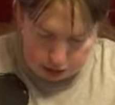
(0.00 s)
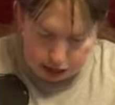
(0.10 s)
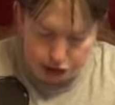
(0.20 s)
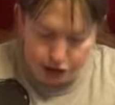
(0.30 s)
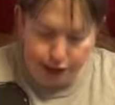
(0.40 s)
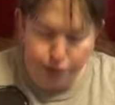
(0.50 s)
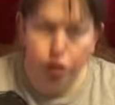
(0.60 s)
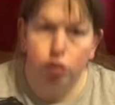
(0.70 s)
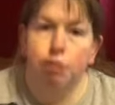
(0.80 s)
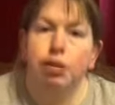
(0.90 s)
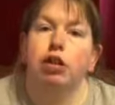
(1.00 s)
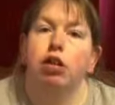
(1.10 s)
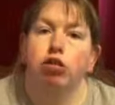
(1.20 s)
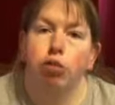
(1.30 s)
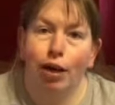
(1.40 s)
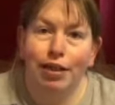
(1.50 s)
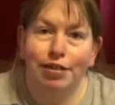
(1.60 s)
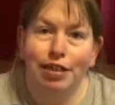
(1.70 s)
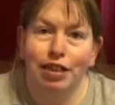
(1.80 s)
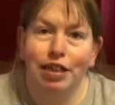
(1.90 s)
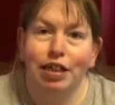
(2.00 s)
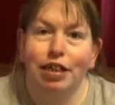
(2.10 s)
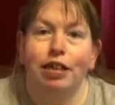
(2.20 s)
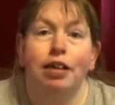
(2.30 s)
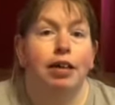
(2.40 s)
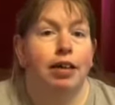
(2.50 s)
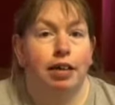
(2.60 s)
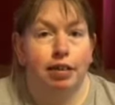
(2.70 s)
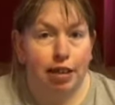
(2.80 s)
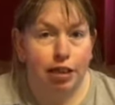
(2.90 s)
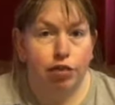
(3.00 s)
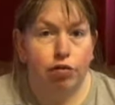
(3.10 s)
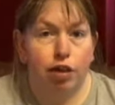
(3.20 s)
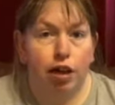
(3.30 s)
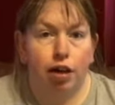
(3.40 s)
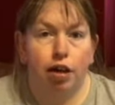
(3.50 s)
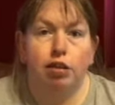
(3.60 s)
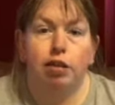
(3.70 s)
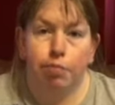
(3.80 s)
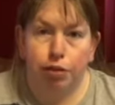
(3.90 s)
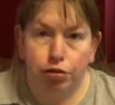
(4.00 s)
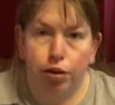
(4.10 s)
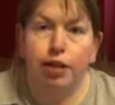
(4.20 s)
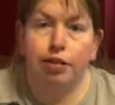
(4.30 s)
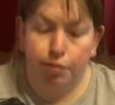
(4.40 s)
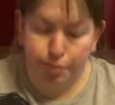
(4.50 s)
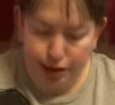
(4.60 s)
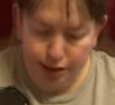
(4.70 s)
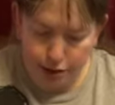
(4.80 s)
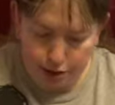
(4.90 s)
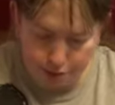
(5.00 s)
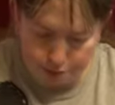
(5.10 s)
Do you keep documents? Trying to this year. It's quite hard, but trying my best to.